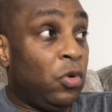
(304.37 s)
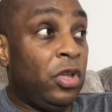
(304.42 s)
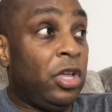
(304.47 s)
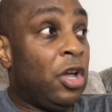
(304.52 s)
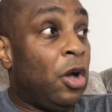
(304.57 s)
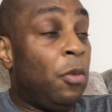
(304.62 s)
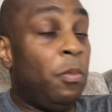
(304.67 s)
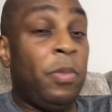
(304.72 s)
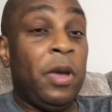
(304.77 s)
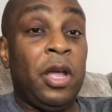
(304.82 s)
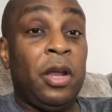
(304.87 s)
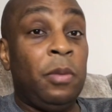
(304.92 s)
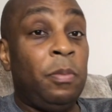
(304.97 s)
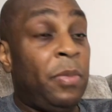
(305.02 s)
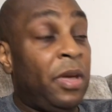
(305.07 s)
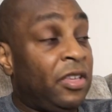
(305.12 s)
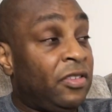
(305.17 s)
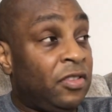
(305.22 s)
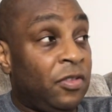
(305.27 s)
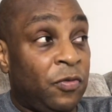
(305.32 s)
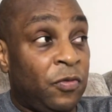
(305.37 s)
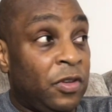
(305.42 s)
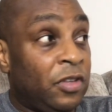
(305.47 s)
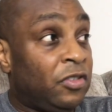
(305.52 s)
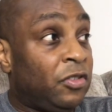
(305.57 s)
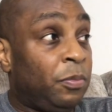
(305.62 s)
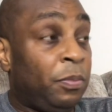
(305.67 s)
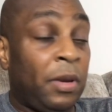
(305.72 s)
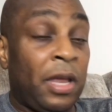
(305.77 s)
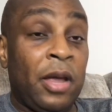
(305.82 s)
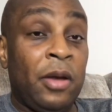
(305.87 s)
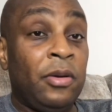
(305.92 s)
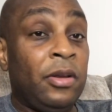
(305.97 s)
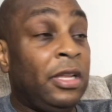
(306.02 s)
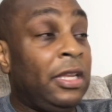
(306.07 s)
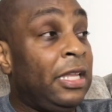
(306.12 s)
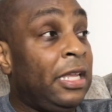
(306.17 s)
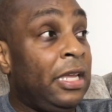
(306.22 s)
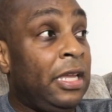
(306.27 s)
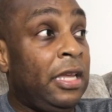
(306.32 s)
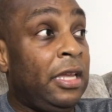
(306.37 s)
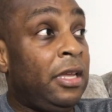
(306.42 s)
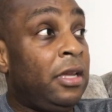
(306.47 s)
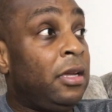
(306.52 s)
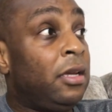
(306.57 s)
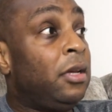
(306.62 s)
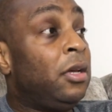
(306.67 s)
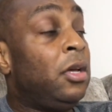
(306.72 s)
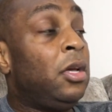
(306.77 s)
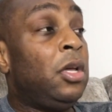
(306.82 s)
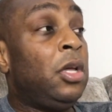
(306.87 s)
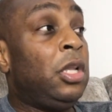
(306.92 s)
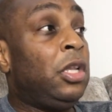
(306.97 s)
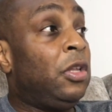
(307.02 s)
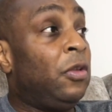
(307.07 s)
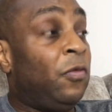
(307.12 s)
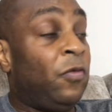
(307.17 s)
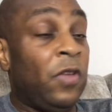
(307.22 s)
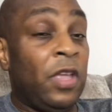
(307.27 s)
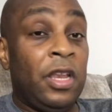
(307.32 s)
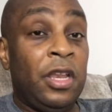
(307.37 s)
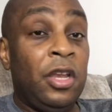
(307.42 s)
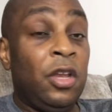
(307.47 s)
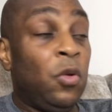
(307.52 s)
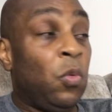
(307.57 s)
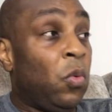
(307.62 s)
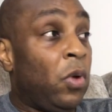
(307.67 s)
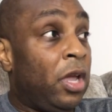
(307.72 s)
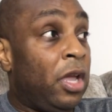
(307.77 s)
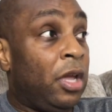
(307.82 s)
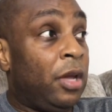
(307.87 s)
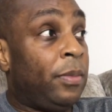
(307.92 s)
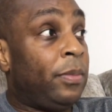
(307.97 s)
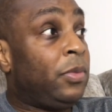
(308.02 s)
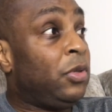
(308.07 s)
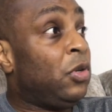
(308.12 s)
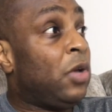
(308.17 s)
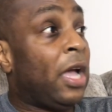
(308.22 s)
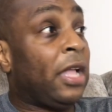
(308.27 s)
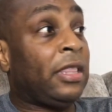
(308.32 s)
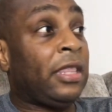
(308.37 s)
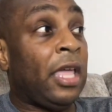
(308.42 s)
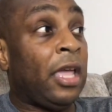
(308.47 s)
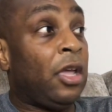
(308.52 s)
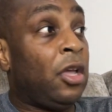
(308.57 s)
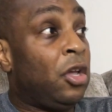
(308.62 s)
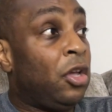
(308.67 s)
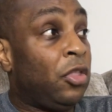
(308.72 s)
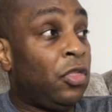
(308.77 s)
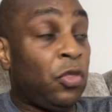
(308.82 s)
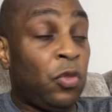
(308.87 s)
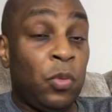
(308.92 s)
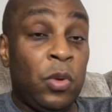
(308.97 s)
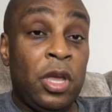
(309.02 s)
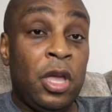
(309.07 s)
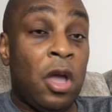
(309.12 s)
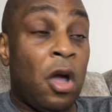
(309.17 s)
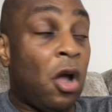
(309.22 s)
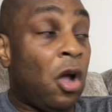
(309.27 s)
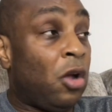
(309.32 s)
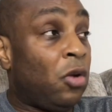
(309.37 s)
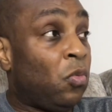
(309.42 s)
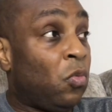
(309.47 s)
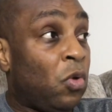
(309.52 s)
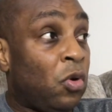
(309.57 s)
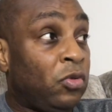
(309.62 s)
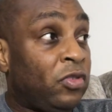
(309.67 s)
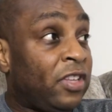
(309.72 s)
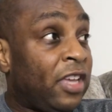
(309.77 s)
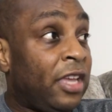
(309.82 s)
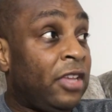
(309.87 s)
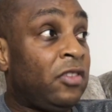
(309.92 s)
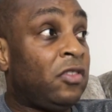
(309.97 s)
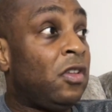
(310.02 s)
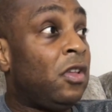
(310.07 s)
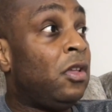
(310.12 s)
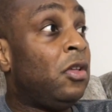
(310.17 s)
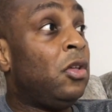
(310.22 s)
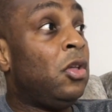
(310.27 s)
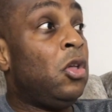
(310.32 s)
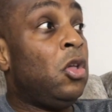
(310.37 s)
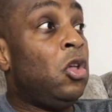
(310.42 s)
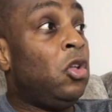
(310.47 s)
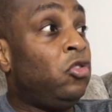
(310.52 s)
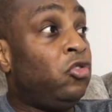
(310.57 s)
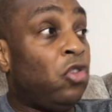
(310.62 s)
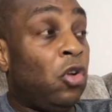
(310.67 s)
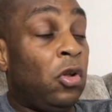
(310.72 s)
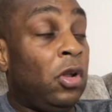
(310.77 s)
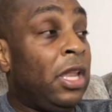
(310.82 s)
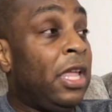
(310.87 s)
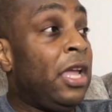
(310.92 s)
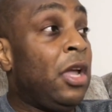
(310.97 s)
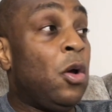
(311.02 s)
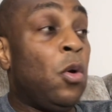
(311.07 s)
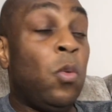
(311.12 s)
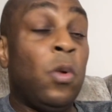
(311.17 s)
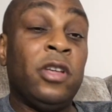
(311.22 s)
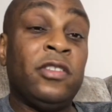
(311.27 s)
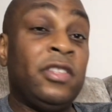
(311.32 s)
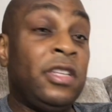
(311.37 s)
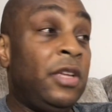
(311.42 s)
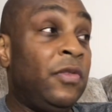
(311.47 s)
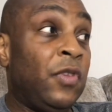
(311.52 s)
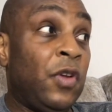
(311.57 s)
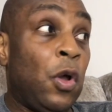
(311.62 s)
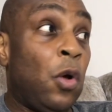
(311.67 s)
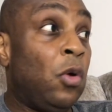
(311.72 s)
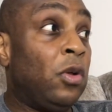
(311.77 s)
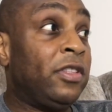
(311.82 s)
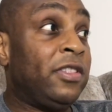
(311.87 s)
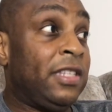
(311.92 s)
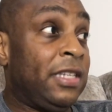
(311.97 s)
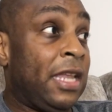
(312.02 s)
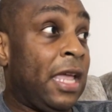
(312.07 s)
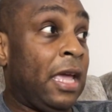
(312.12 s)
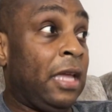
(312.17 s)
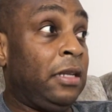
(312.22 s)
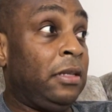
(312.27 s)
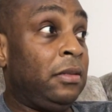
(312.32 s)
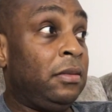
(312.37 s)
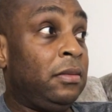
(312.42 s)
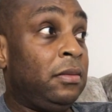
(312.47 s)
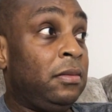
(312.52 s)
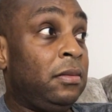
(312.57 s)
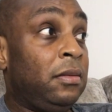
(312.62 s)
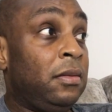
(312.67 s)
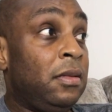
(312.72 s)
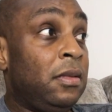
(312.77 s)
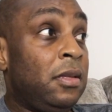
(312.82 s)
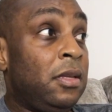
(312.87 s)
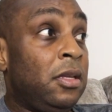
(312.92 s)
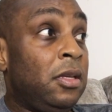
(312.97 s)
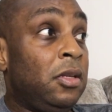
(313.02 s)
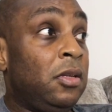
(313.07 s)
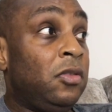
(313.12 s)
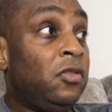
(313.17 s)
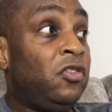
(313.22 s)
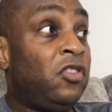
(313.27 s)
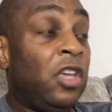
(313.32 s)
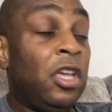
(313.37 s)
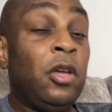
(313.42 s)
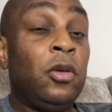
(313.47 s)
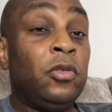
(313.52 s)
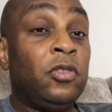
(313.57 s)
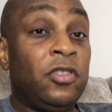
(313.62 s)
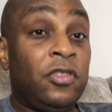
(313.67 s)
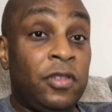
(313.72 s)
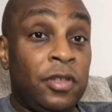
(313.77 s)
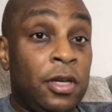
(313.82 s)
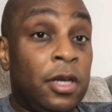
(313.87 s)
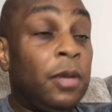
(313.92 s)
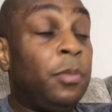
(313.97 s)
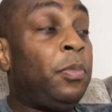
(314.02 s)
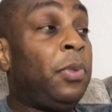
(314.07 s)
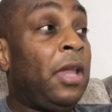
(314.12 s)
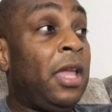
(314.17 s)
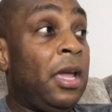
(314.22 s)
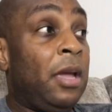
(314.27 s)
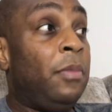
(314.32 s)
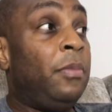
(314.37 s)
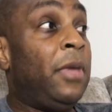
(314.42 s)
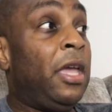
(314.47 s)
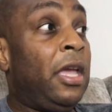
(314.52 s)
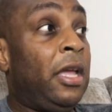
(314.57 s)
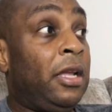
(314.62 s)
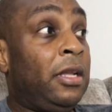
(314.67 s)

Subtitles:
Gobert, the best defensive player in the league, defending the rim. You got that good 3-guard rotation. Joel Ingle wasn't even on tonight. Jingles is a good player, man.